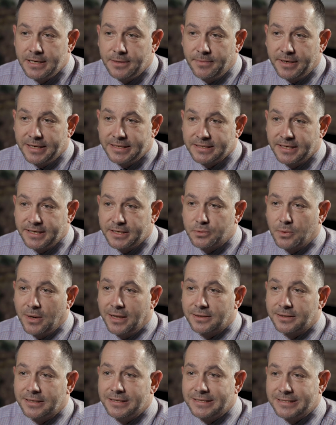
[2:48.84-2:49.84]
means that it's
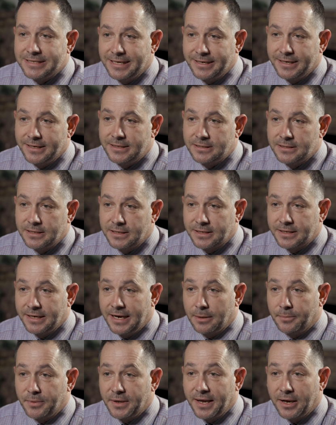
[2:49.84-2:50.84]
well considered and can
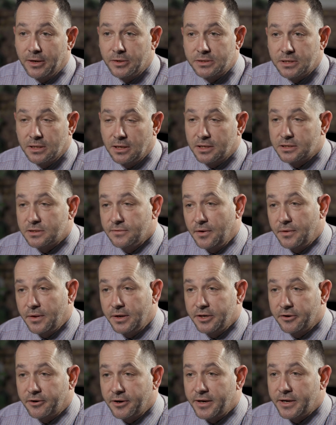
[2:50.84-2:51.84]
help you get onto lots of other
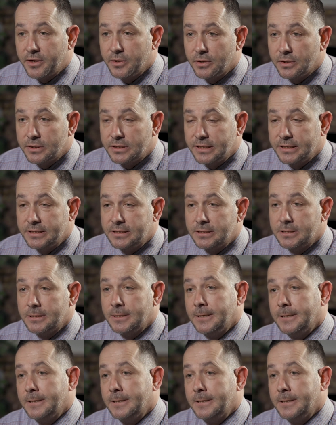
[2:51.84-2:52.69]
degree courses.